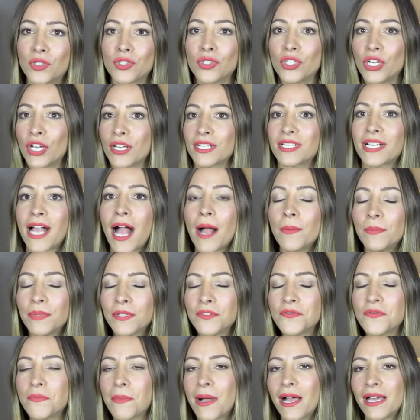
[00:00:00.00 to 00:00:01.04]
you know, couple
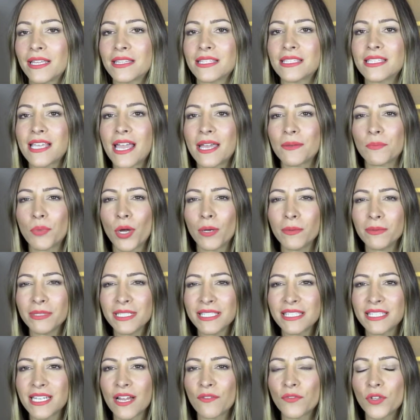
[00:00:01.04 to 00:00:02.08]
of months and probably
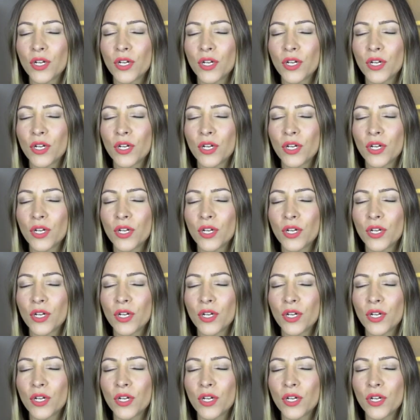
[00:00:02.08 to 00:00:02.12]
stuff